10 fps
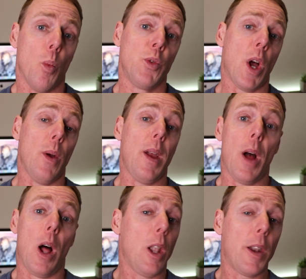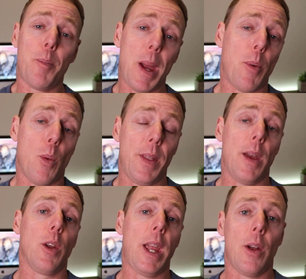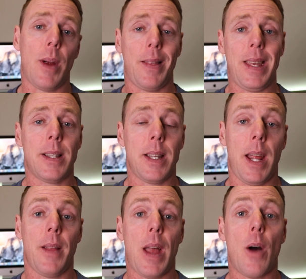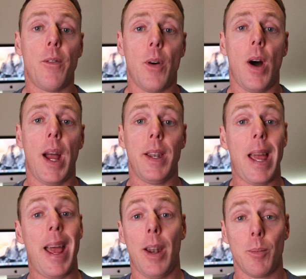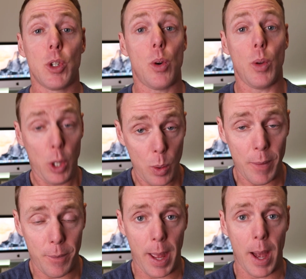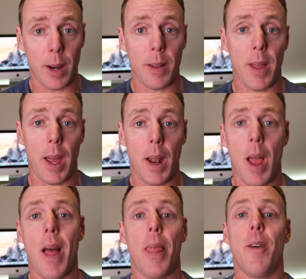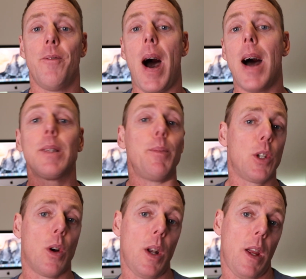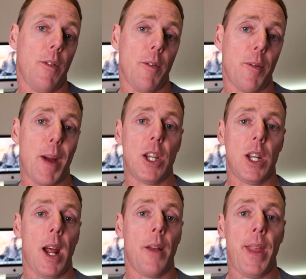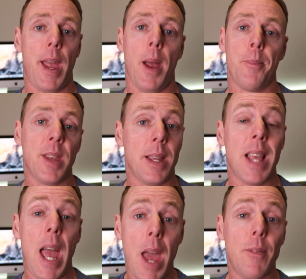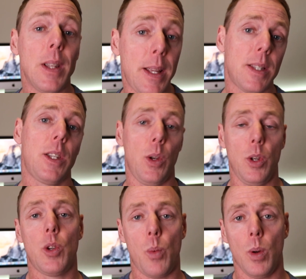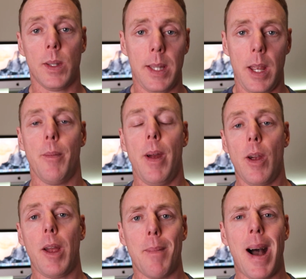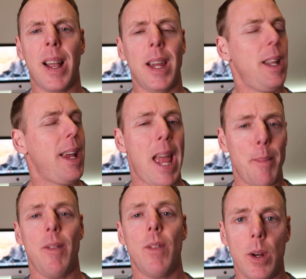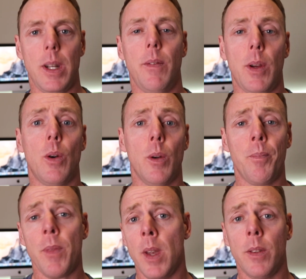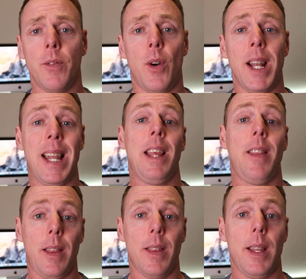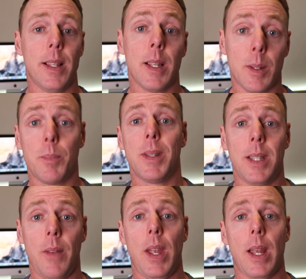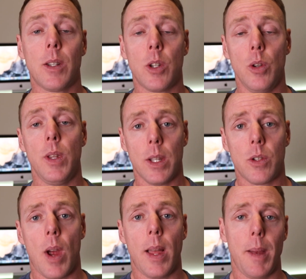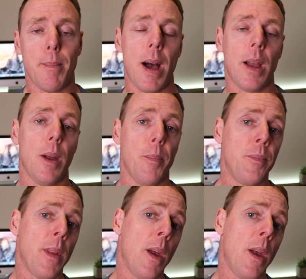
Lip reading: So a lot of people, when they're looking around the internet, they'll find, and I'm sure you have found, that the vast majority of information out there is heavily skewed towards the American market. It can be very difficult to find anything that is specific to the Australian market.